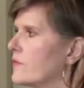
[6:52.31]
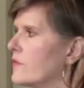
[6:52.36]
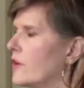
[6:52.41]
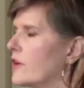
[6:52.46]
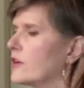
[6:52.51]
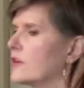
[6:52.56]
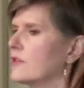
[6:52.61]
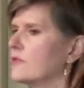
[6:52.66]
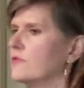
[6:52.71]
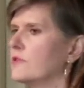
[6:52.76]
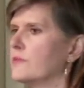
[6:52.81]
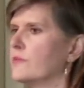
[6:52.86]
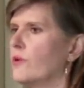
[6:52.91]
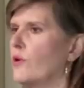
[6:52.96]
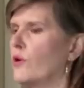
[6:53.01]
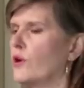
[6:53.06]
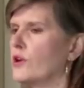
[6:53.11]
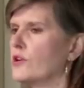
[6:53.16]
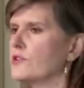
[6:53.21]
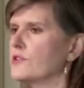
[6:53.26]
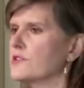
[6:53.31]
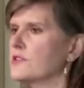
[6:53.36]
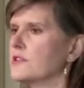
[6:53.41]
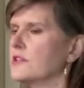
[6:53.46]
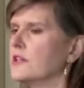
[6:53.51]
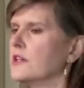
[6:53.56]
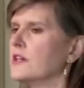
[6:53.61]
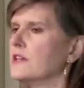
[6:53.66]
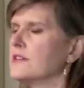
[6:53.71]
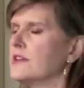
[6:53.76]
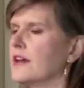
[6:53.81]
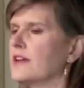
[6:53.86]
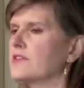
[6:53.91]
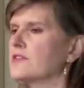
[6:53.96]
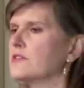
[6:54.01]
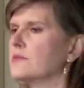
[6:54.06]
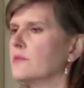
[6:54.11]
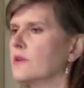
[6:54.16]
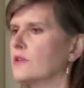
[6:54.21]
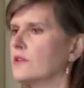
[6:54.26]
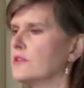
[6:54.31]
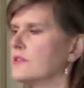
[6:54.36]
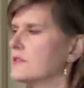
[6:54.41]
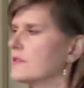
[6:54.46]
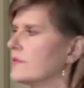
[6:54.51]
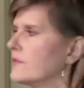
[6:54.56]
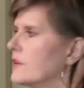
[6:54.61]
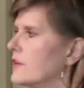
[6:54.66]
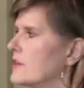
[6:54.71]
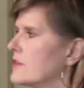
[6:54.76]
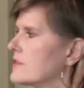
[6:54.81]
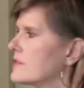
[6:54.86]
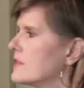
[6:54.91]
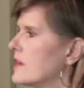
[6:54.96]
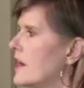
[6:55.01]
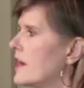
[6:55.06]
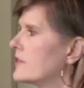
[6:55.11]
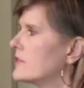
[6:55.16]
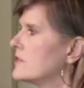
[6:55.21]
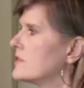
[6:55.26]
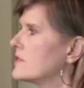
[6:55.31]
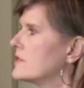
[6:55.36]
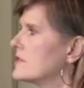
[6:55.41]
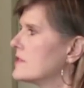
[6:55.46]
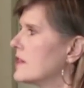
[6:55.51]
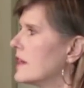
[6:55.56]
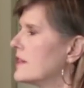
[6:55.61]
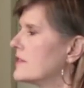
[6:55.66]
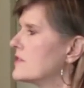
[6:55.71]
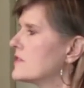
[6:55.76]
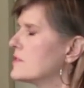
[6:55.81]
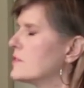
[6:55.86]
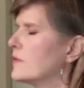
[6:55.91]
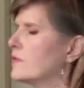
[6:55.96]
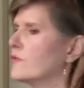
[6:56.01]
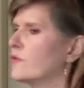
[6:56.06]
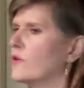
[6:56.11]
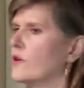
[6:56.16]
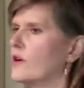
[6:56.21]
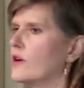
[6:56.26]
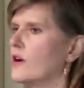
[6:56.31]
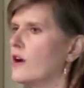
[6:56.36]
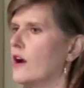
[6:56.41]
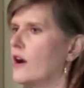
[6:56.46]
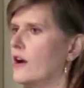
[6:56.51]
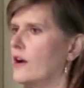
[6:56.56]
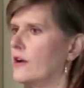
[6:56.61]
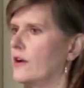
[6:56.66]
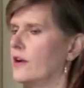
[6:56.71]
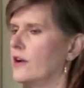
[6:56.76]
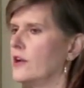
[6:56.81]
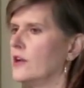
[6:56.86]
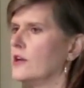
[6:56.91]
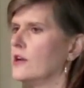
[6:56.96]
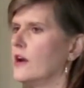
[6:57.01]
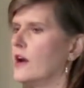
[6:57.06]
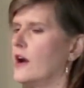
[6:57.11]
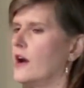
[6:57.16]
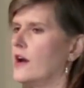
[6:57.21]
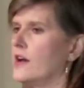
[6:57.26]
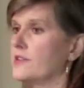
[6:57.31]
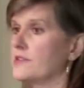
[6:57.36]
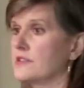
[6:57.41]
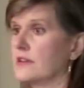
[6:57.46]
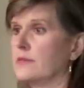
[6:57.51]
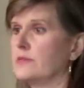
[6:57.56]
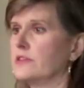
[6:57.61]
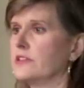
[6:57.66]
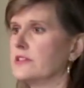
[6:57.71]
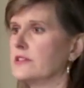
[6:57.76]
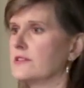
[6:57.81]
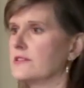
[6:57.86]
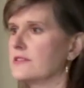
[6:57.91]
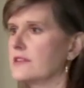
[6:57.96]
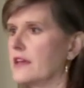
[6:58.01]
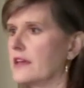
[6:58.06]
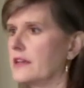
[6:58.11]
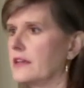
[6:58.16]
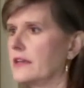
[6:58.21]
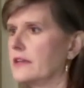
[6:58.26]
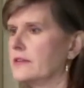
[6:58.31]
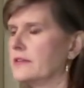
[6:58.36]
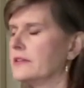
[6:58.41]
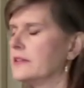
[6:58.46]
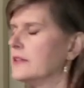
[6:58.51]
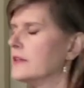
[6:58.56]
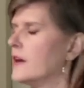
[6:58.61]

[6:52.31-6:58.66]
very good reports, testimonies of various doctors and scientists before our Assembly and Senate,